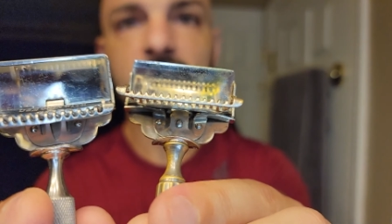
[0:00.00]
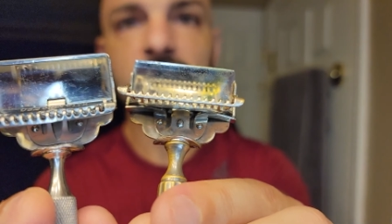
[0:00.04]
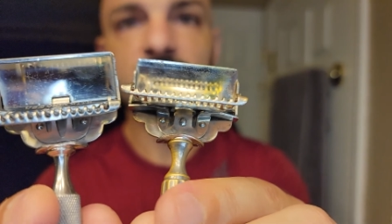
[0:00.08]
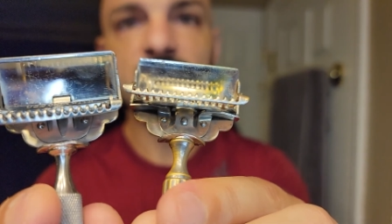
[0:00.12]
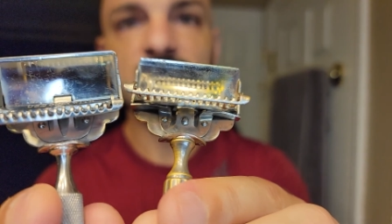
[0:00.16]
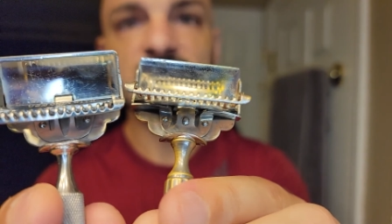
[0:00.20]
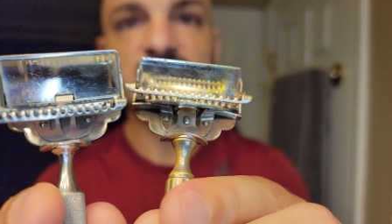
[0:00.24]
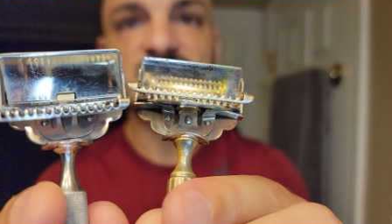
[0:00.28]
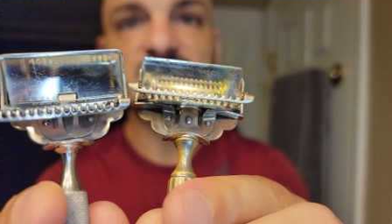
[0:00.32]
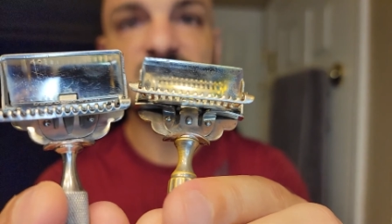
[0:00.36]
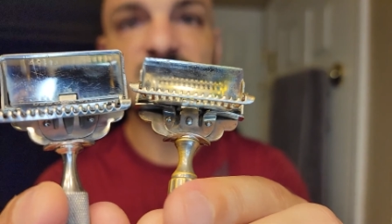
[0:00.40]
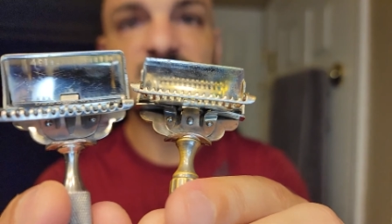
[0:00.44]

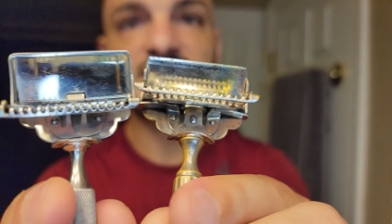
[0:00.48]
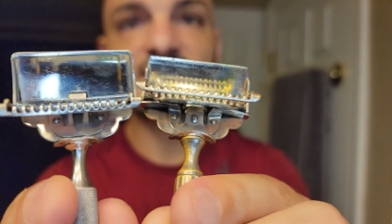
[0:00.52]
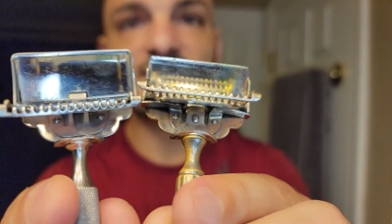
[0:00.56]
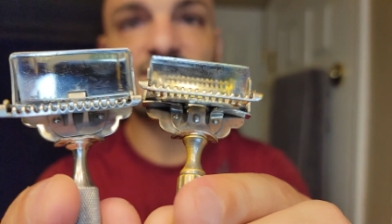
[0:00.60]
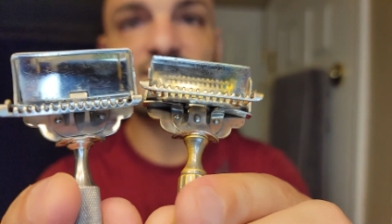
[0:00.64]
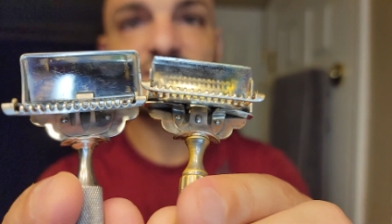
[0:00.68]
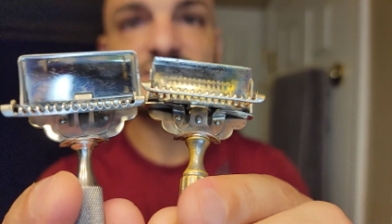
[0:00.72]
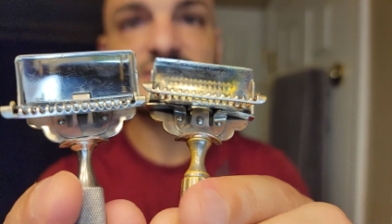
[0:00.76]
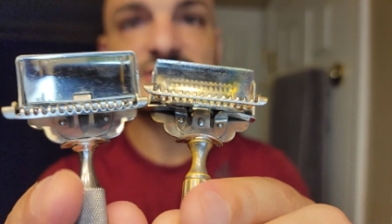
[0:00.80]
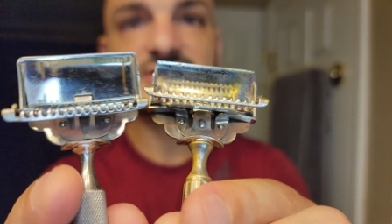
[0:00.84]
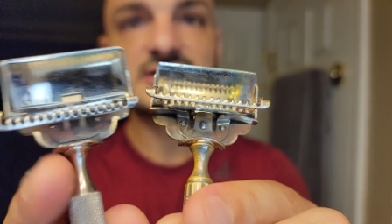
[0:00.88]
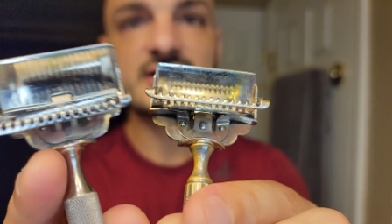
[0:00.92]
Do you see the
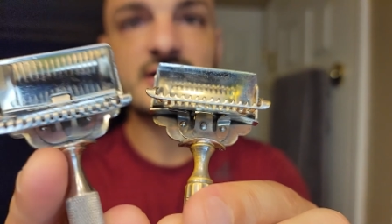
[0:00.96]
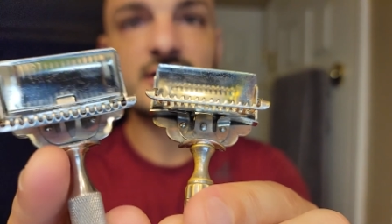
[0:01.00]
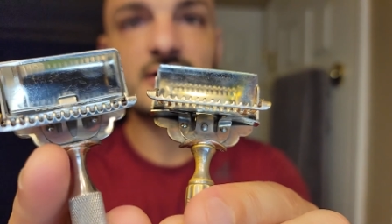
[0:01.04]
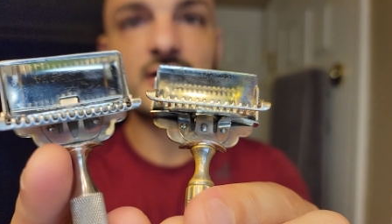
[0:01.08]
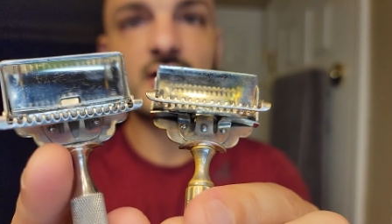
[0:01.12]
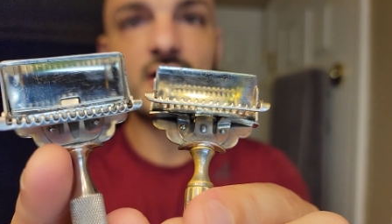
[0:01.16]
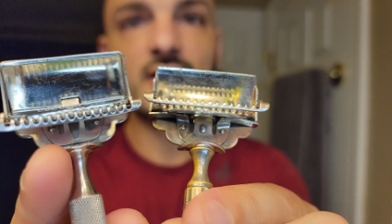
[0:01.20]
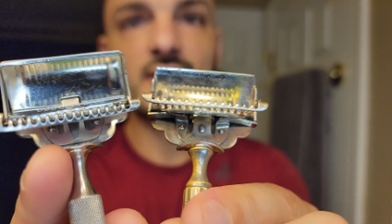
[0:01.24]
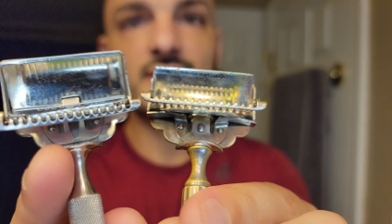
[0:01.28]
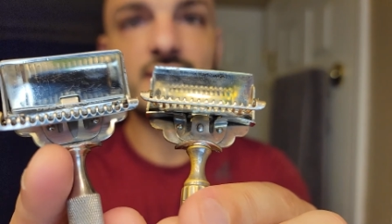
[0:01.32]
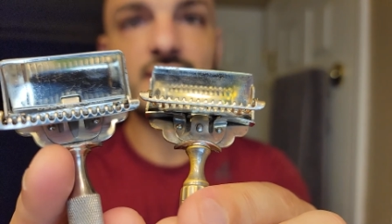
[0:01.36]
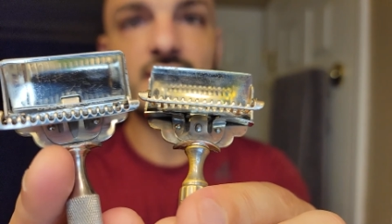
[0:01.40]
differences here
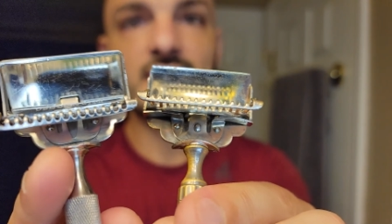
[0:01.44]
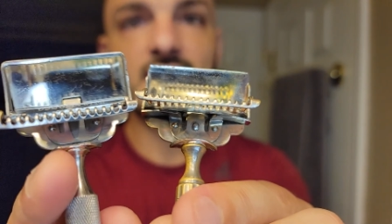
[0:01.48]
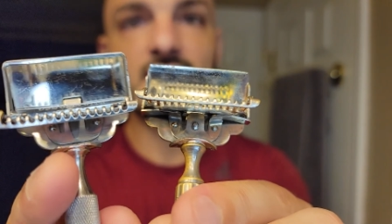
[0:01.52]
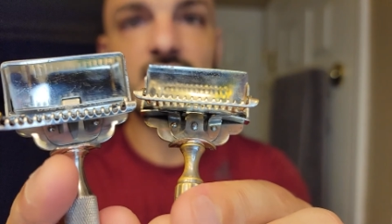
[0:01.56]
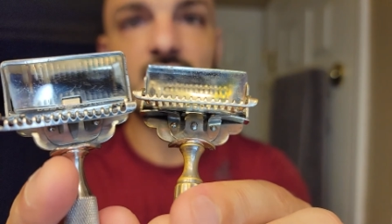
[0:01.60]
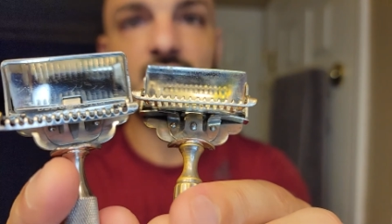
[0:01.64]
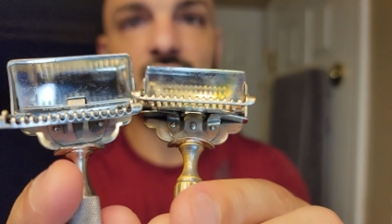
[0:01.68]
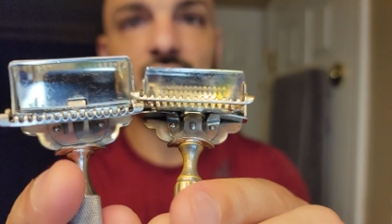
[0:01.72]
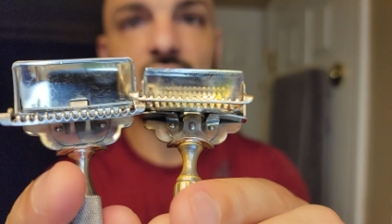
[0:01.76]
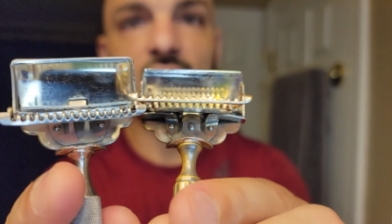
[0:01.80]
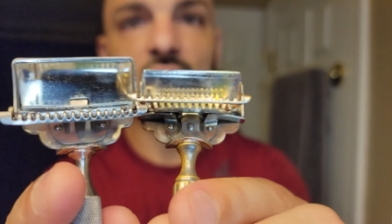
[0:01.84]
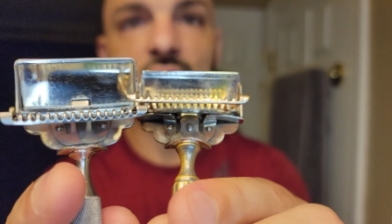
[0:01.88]
on the
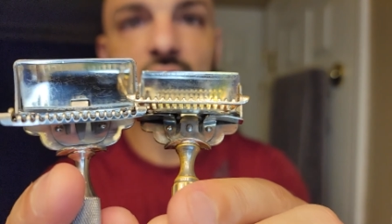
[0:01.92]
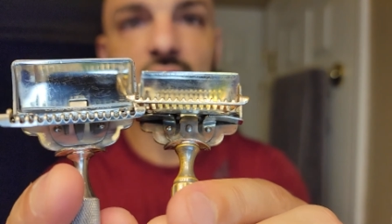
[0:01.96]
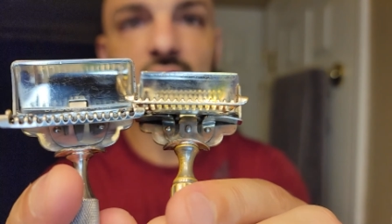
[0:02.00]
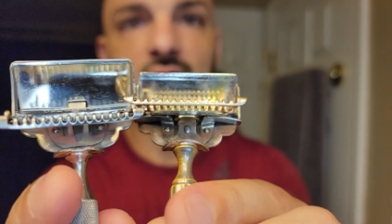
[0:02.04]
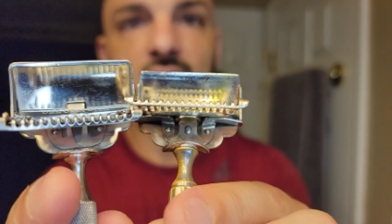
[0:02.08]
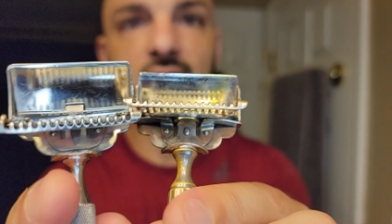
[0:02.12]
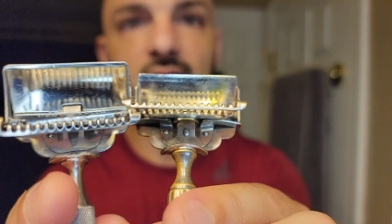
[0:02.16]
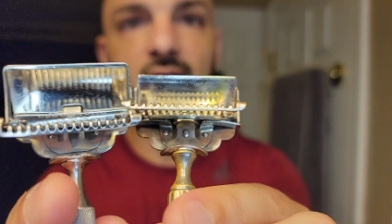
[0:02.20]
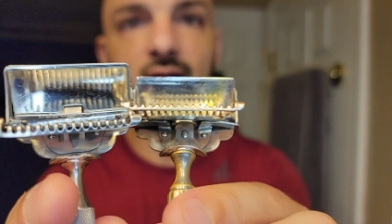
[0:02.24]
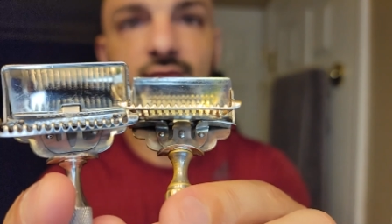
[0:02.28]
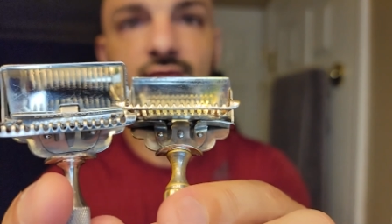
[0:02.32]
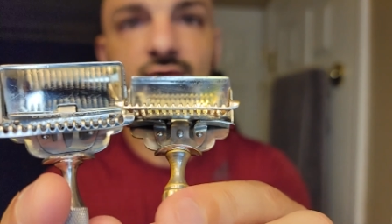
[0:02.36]
on the heart
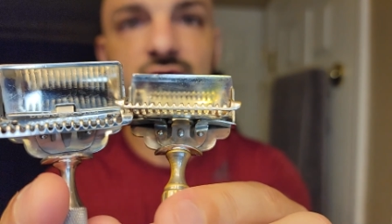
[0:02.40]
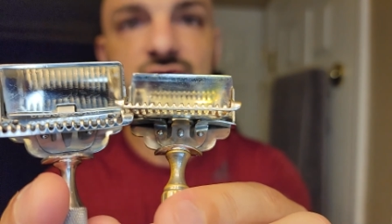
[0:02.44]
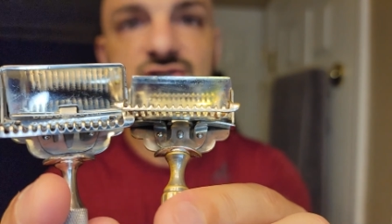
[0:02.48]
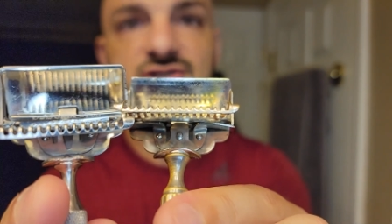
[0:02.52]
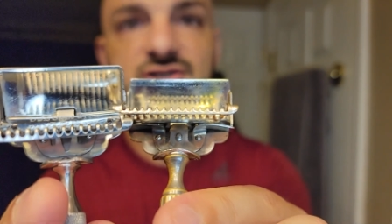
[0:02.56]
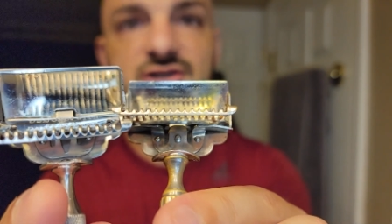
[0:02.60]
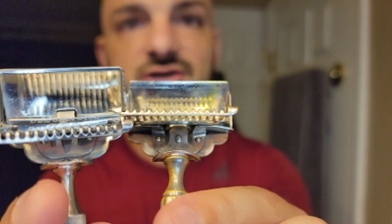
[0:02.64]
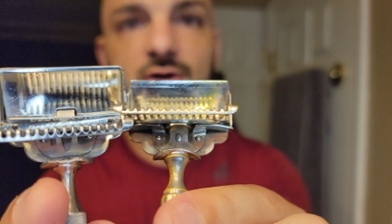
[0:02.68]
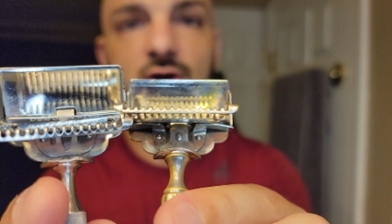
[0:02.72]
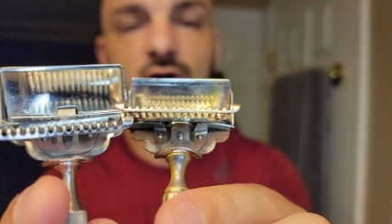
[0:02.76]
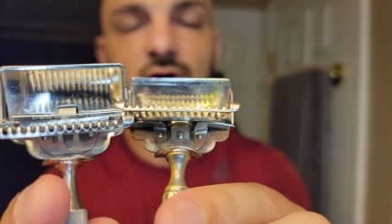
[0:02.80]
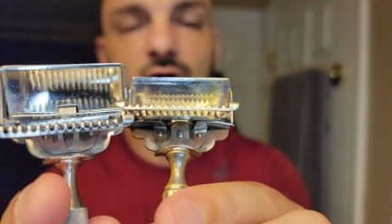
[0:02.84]
cutout versus
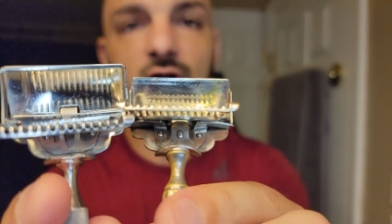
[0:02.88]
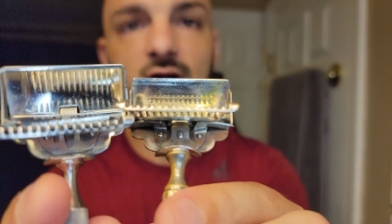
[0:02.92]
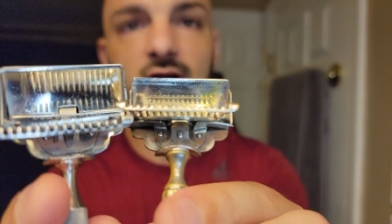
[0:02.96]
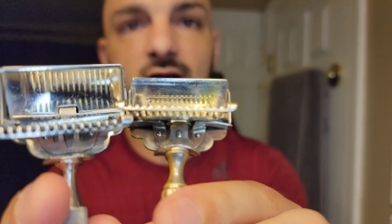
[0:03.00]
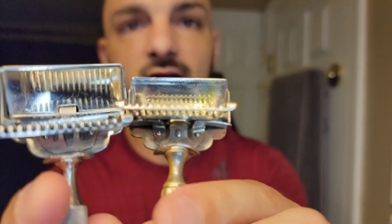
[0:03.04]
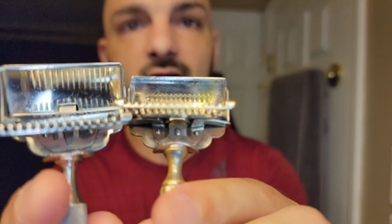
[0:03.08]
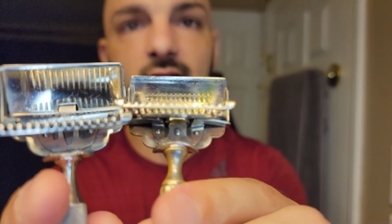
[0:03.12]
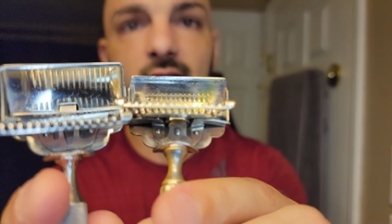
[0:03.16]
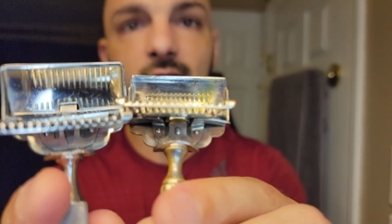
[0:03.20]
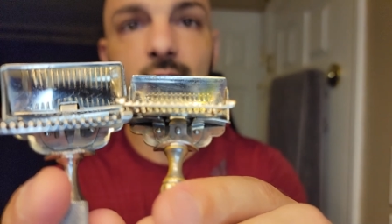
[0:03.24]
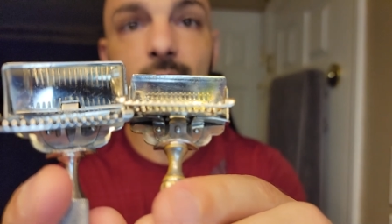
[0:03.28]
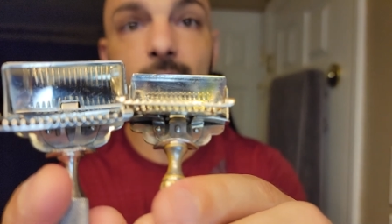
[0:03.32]
the non-heart
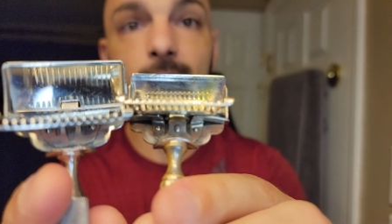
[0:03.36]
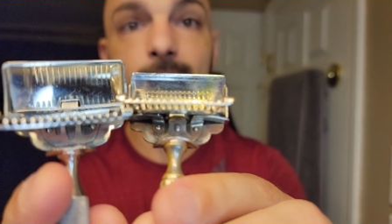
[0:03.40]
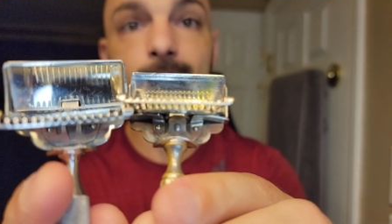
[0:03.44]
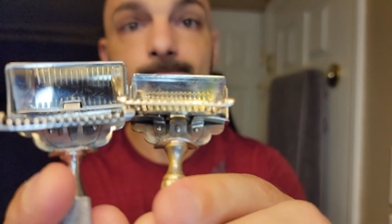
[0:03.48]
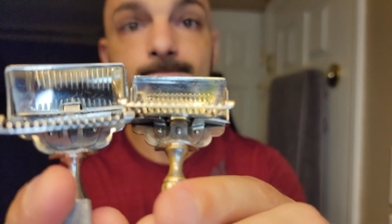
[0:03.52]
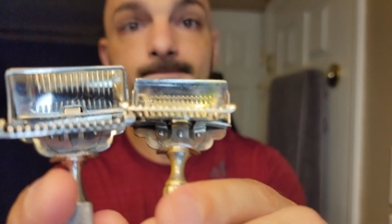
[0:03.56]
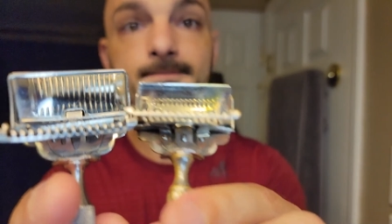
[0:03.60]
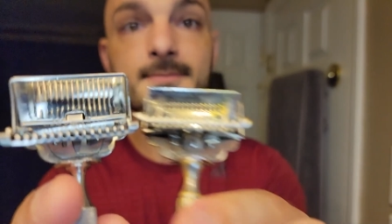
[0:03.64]
cutout?